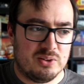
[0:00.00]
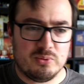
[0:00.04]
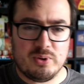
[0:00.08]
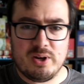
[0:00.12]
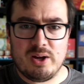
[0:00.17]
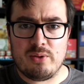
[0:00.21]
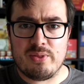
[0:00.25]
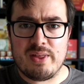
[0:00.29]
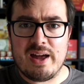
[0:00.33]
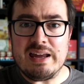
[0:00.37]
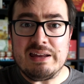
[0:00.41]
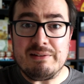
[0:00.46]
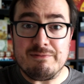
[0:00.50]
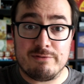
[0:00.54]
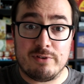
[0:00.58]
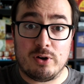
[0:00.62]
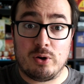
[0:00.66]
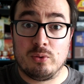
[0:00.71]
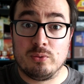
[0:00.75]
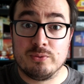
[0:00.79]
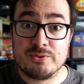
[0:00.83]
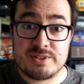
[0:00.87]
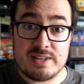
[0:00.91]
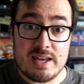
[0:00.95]
Well, that
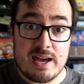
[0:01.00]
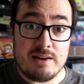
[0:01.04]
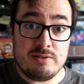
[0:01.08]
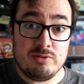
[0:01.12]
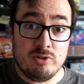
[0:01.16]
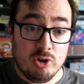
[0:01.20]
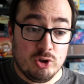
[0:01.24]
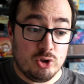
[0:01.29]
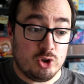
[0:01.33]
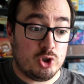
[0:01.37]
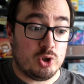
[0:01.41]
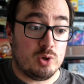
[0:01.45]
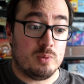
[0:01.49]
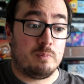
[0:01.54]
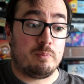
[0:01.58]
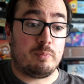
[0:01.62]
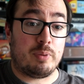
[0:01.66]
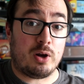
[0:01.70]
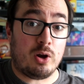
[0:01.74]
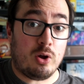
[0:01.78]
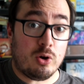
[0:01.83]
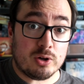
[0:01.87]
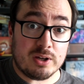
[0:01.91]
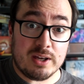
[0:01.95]
involves then you
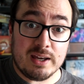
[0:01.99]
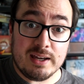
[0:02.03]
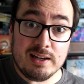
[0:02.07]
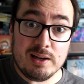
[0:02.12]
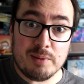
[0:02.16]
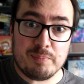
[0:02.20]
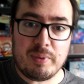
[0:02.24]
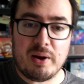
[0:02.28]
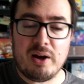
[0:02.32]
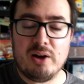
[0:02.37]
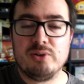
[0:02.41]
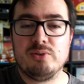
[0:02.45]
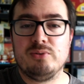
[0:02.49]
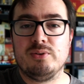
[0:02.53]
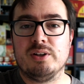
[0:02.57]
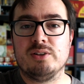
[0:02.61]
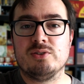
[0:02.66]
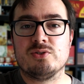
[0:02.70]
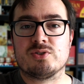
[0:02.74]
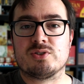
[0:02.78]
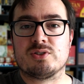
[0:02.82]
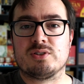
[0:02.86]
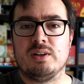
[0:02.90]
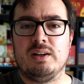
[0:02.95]
blocking
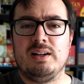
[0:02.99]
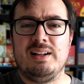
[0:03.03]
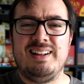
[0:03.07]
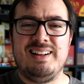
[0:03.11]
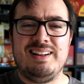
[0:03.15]
opponents.